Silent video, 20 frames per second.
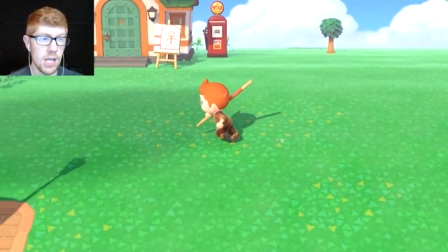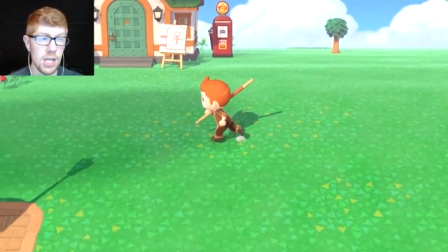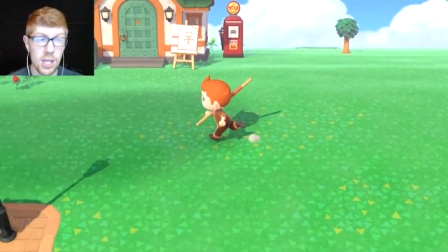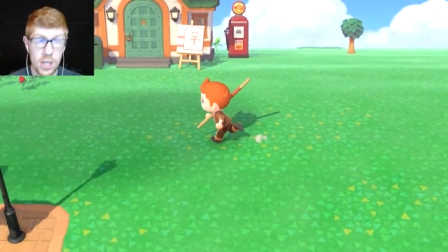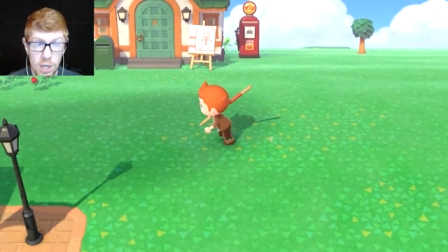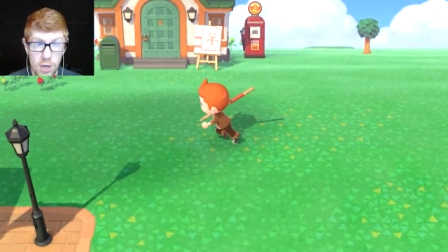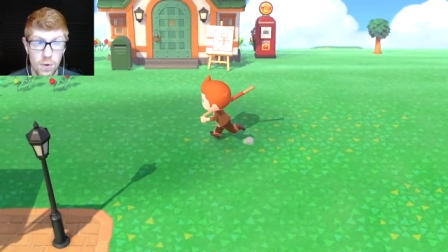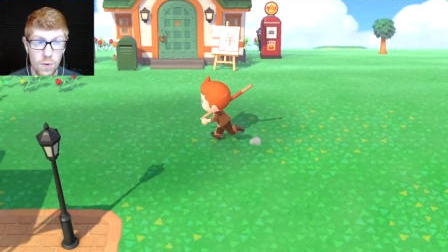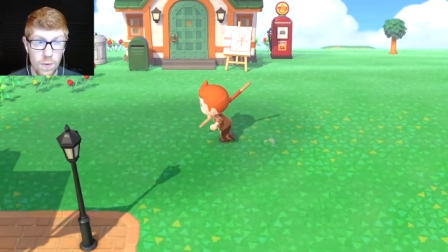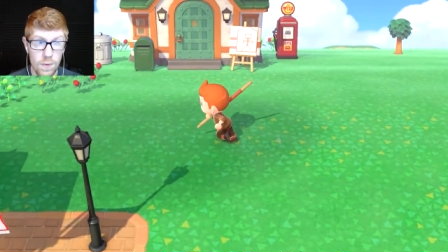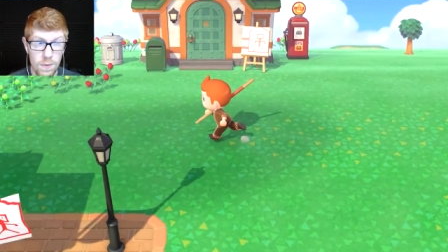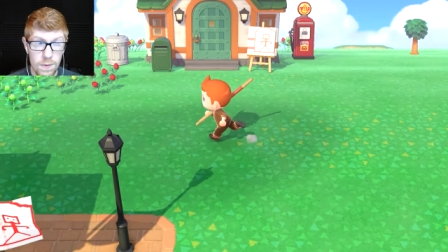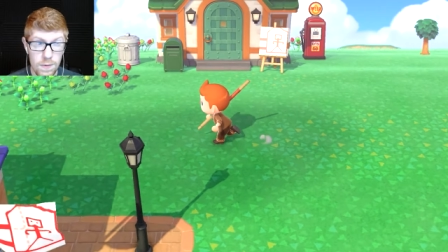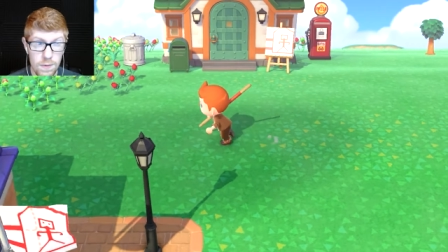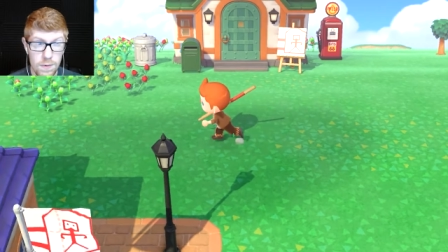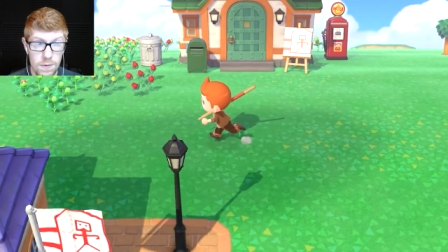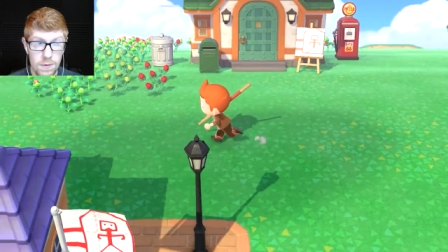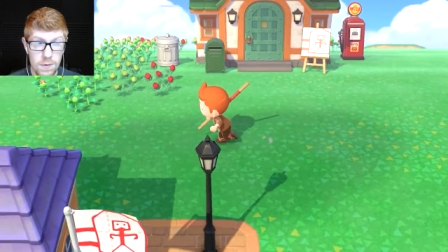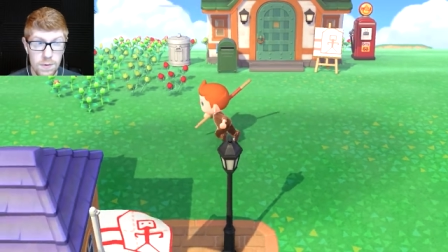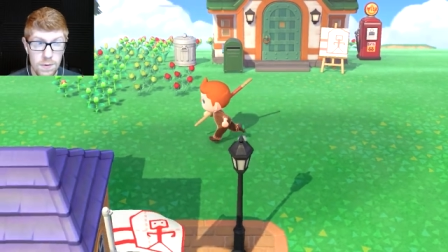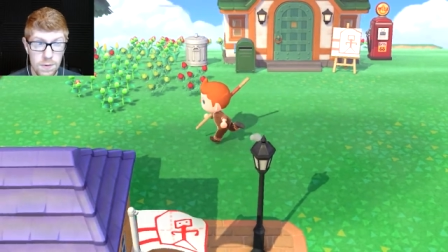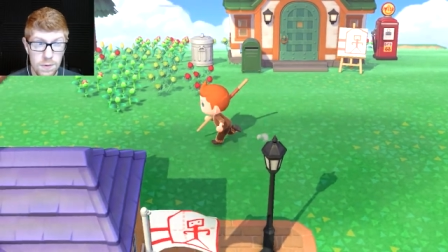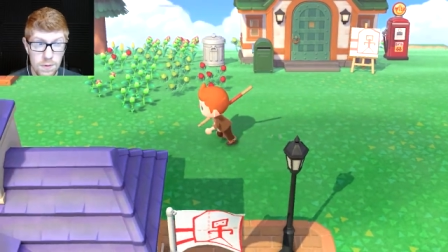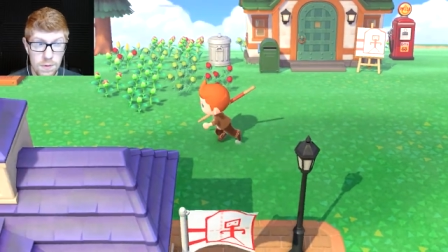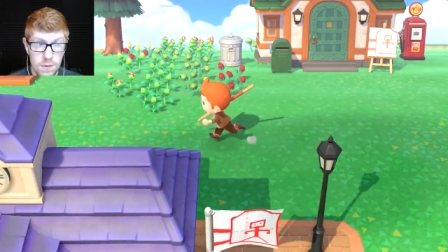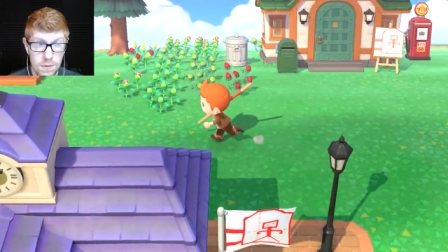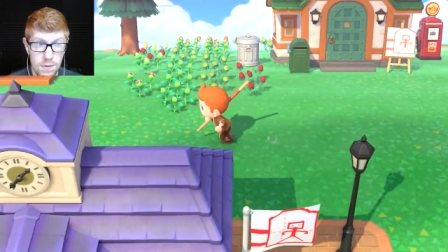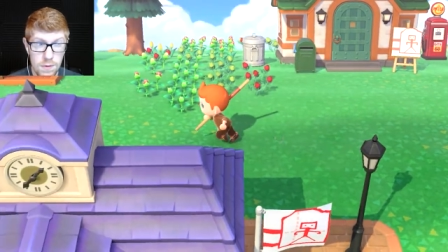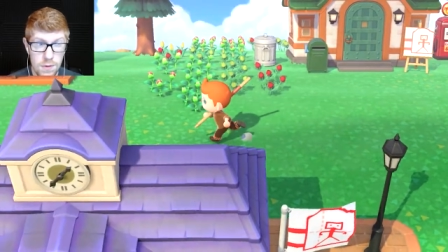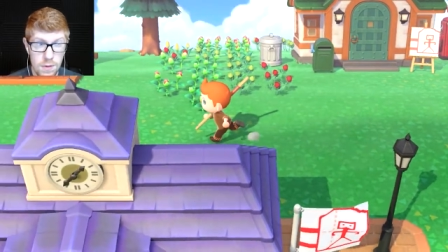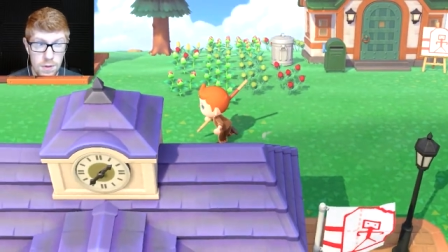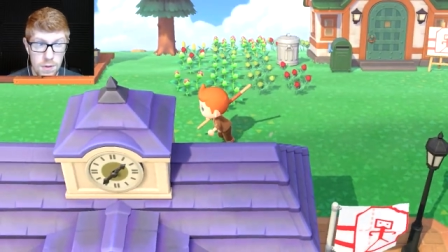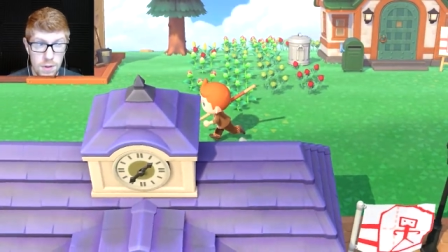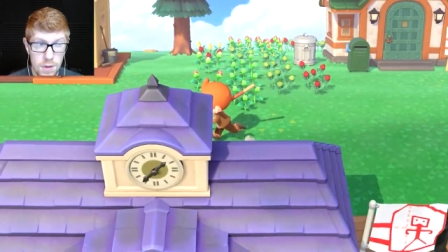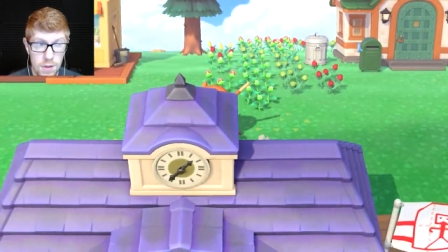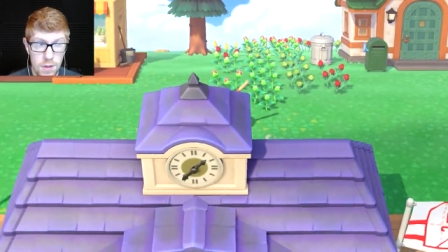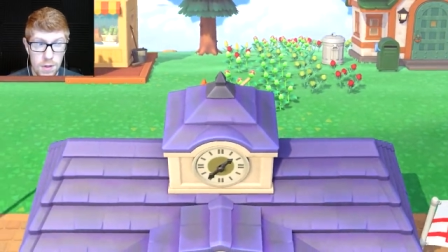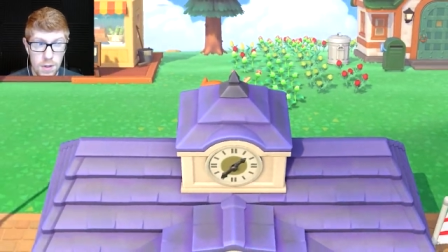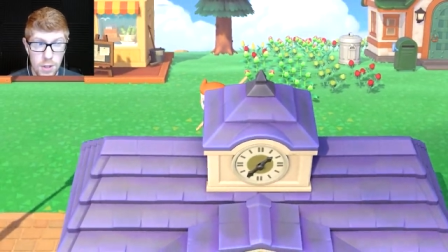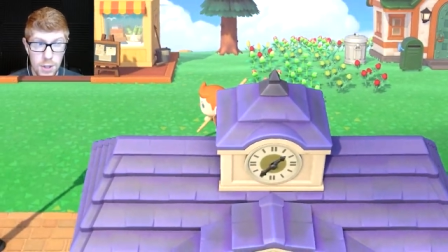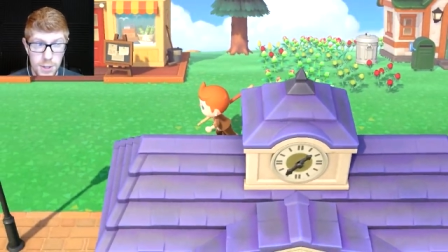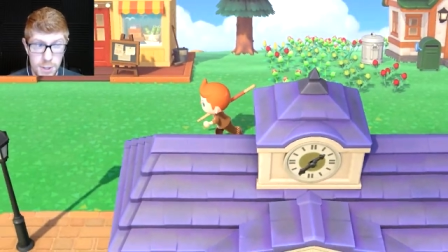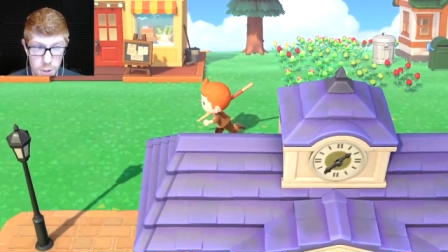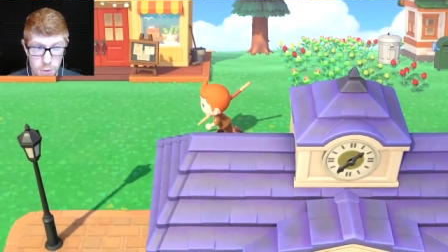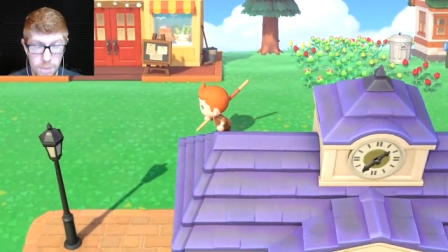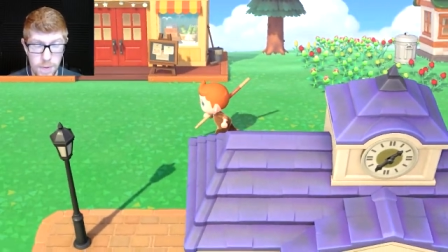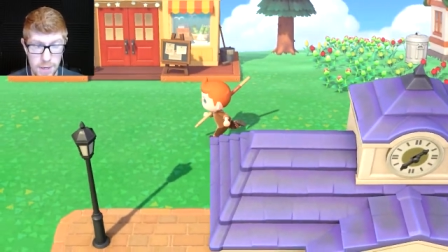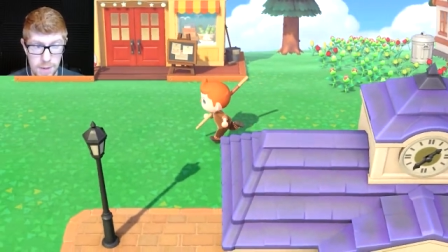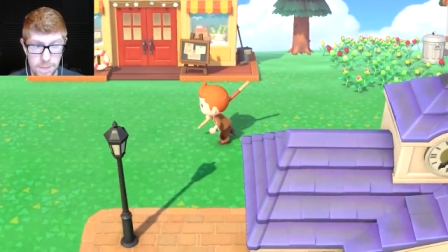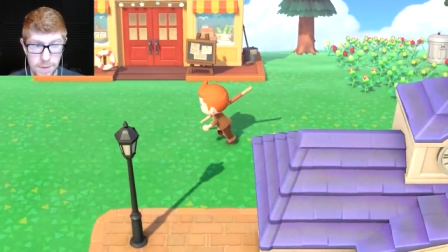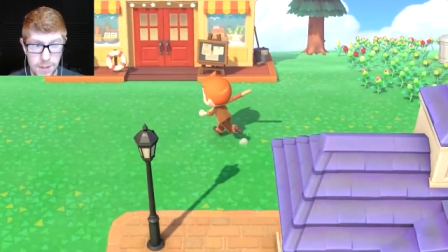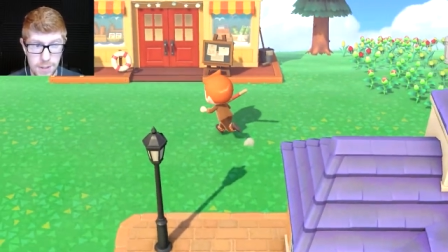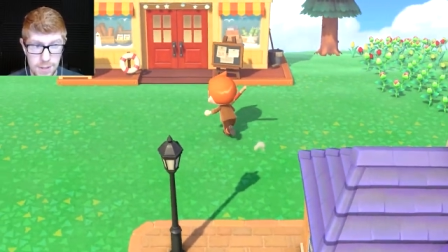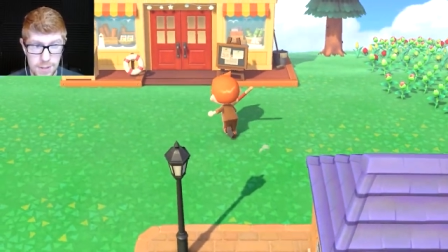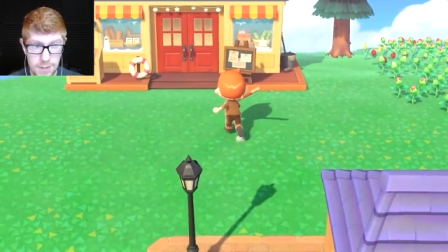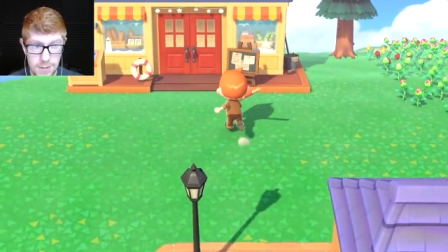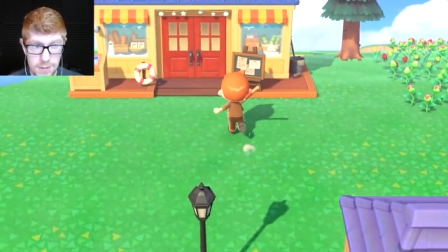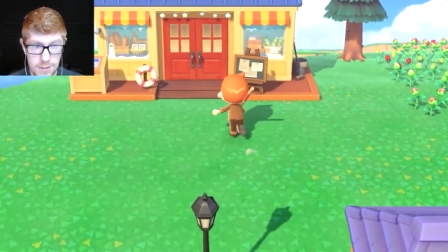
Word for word: you. You people.